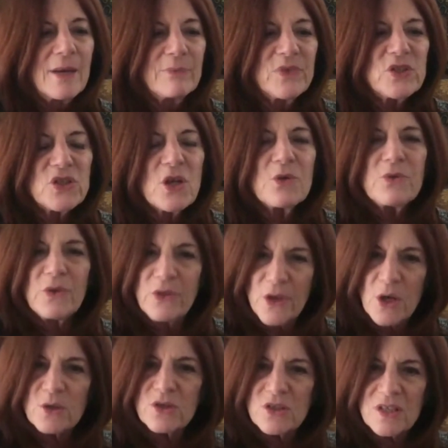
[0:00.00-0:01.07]
So
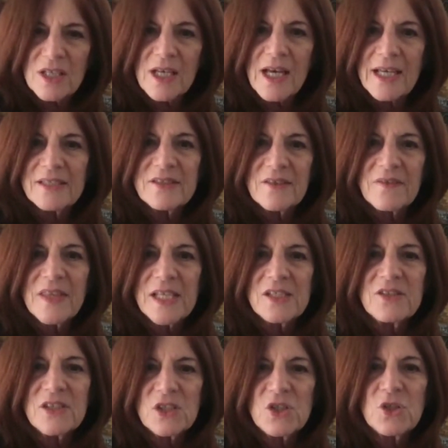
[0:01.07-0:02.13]
those are the kinds of
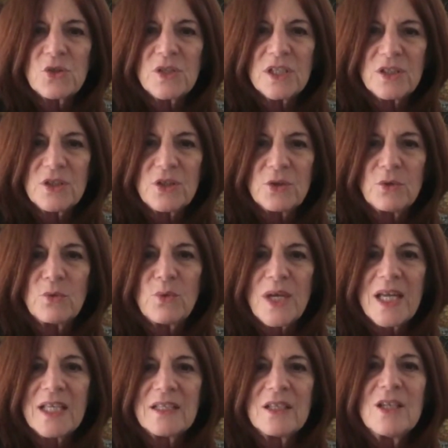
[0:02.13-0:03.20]
things that you can do
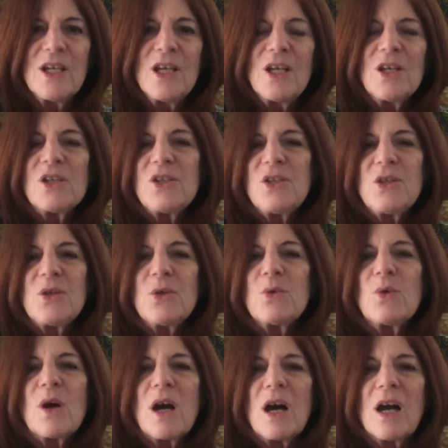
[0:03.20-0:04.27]
when
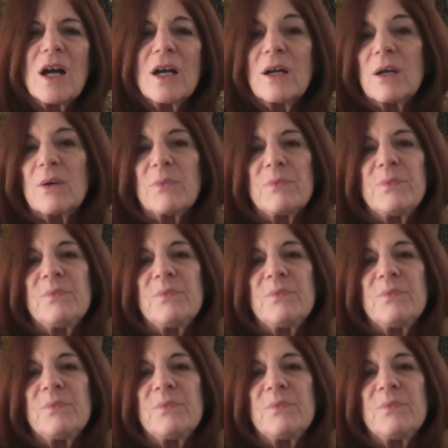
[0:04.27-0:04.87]
you are